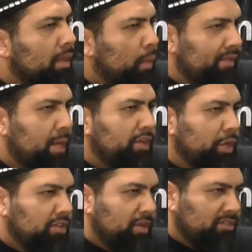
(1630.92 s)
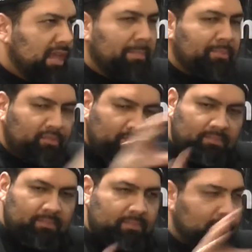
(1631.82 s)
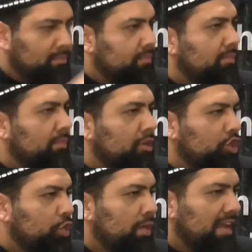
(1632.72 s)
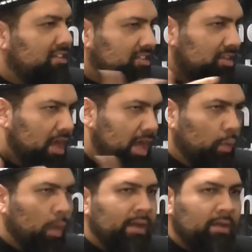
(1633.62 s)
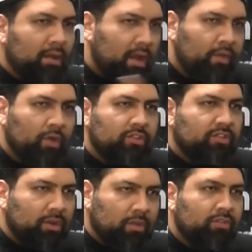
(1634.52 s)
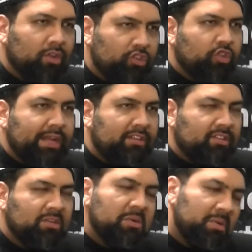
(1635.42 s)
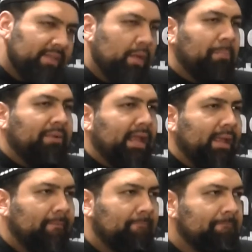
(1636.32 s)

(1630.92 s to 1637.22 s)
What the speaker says: What they would do is they would set up 2 nets in one of those, those streets, and they would play.